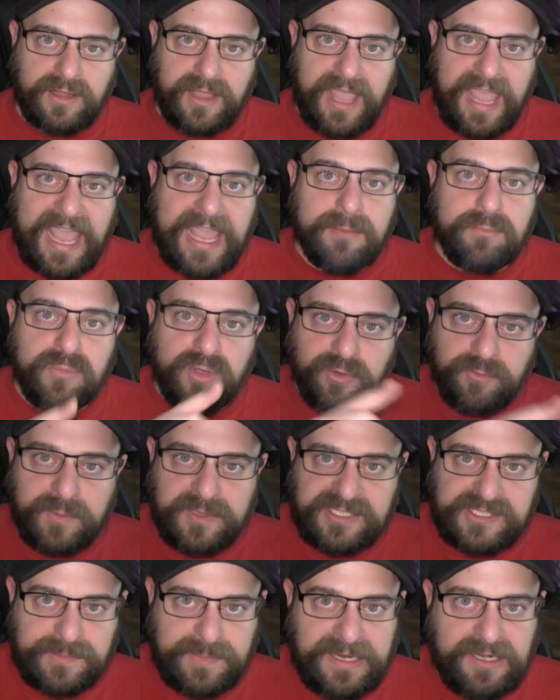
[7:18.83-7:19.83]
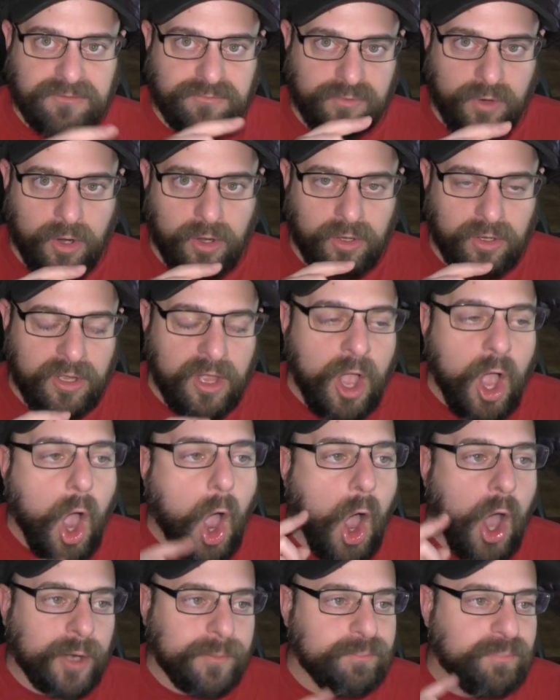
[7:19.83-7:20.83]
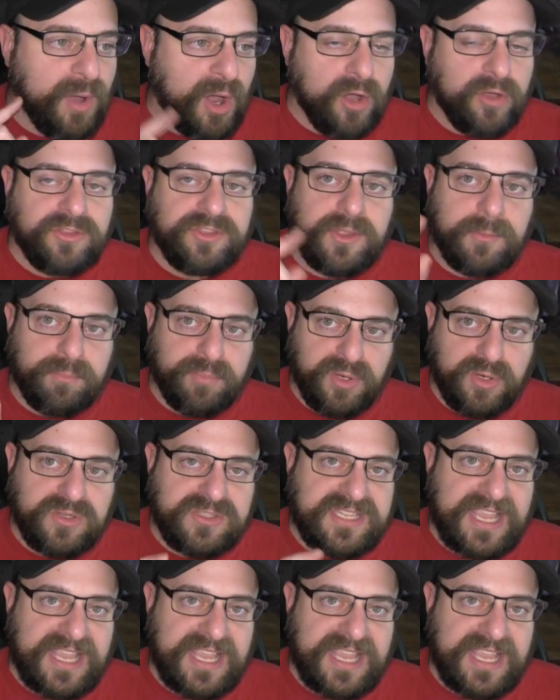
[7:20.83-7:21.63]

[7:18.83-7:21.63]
a movement speed roll on both the boots